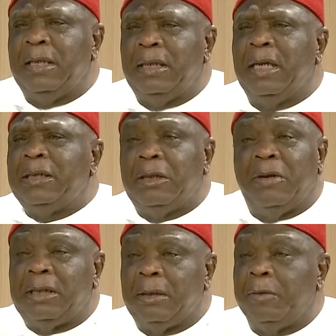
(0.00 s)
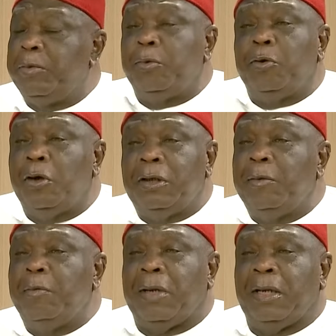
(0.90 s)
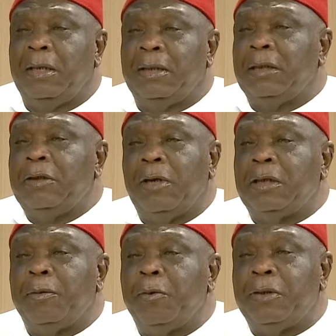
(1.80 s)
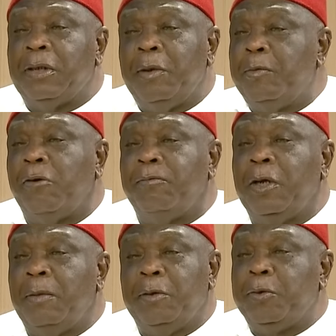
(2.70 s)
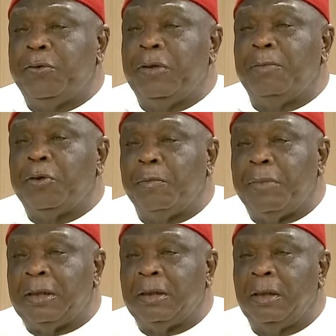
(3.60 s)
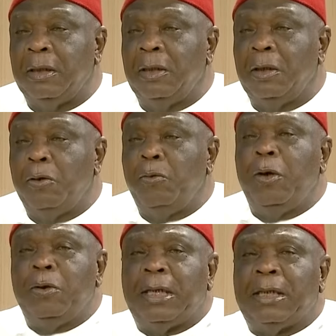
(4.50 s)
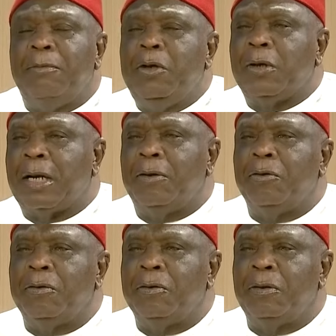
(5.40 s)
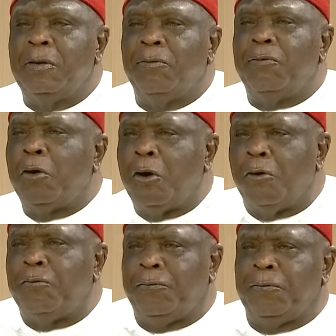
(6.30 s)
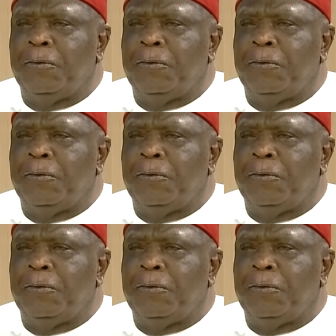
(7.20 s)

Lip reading: dead now. Chinua Achebe, people don't remember that Chinua Achebe was a member of People's Redemption Party. We looked at Aminu Kano for love.